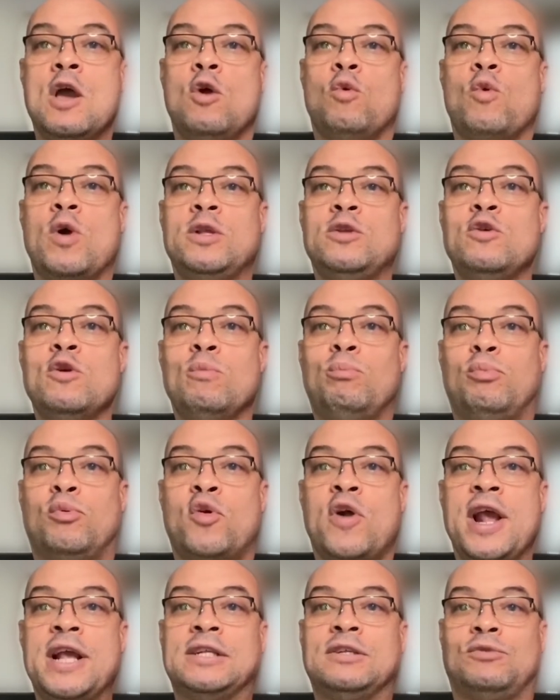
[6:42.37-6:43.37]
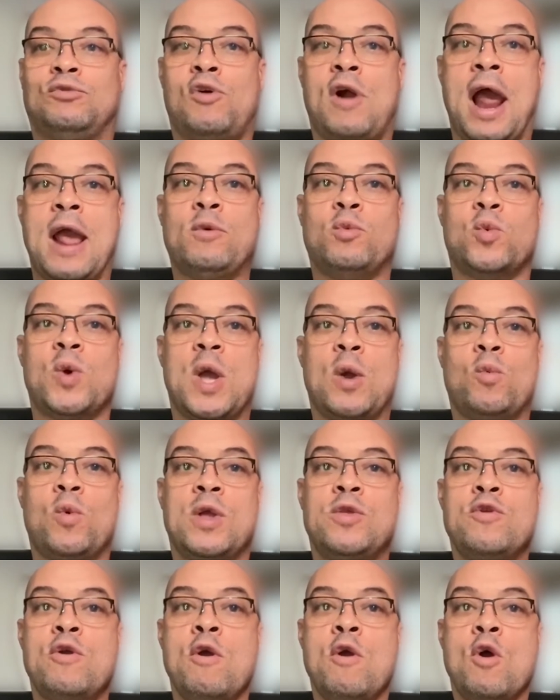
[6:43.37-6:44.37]
When you pray the right way,
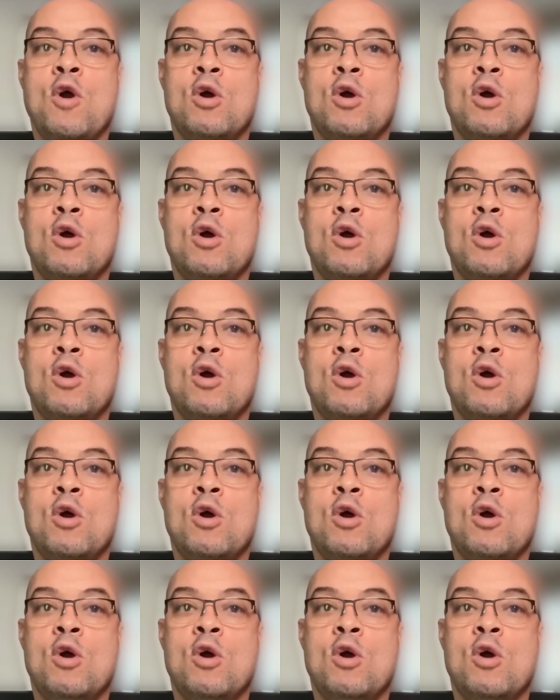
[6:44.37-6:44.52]
when you